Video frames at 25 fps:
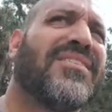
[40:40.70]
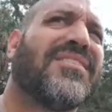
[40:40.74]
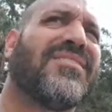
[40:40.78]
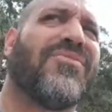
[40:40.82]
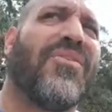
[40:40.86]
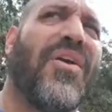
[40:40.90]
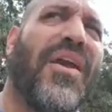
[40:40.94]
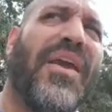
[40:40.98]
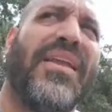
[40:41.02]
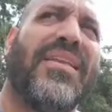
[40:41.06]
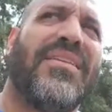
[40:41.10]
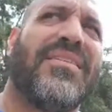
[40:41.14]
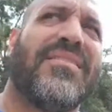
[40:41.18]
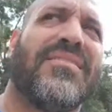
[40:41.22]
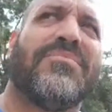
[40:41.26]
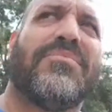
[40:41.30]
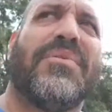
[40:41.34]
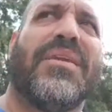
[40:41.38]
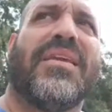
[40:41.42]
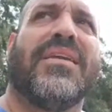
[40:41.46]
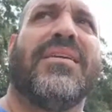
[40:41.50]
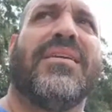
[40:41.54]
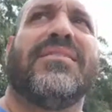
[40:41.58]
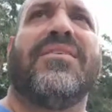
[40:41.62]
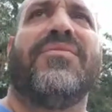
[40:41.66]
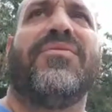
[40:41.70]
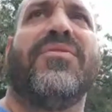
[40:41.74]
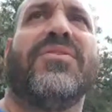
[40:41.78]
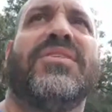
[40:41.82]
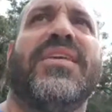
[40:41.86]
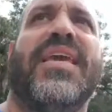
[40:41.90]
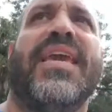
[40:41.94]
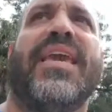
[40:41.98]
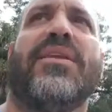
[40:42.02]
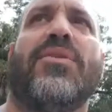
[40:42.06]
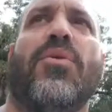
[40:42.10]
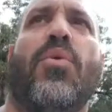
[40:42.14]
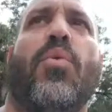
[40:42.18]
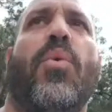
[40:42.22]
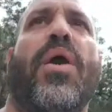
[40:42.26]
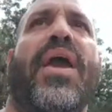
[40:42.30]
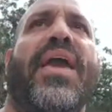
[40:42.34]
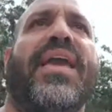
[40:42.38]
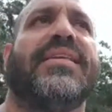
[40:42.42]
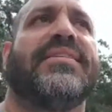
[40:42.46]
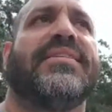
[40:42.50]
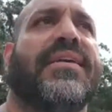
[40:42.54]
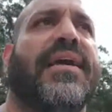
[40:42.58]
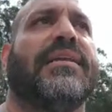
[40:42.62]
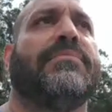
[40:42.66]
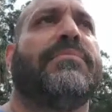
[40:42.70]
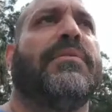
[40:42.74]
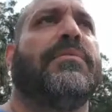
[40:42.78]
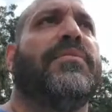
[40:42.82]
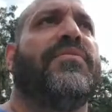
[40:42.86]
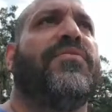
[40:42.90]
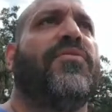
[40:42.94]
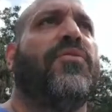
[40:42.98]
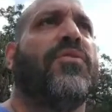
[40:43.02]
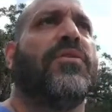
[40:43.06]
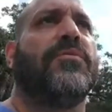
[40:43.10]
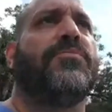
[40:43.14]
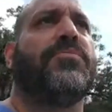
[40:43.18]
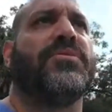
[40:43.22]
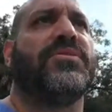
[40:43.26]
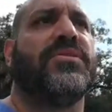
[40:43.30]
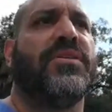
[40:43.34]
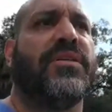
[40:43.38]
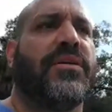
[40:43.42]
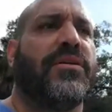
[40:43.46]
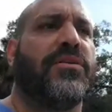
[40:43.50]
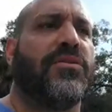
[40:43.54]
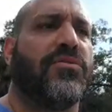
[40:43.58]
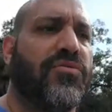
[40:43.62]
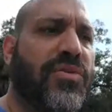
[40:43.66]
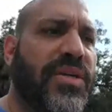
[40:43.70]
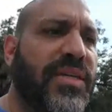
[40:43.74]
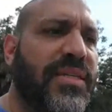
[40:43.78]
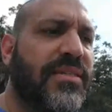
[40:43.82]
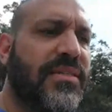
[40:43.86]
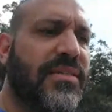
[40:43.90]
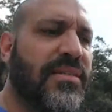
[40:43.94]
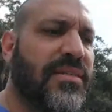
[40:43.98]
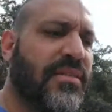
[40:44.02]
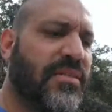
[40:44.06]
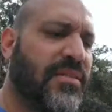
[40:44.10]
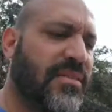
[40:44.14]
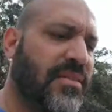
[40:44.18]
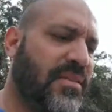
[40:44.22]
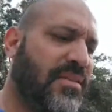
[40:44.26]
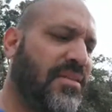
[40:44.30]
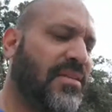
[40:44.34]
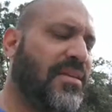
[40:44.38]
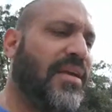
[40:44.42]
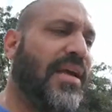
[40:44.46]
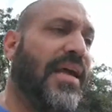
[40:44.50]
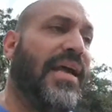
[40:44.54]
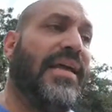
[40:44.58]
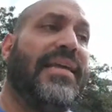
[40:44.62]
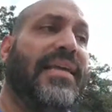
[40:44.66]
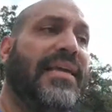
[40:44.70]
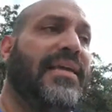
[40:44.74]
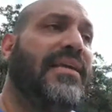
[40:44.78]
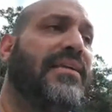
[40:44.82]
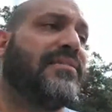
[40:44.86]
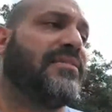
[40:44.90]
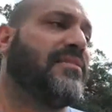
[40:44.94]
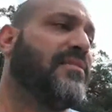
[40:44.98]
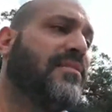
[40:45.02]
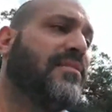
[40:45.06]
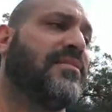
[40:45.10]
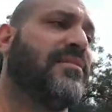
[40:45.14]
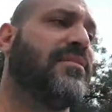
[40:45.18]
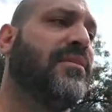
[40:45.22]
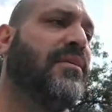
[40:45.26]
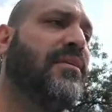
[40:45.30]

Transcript: right? Because if you take it away, it's got to be for a particular reason. I guess.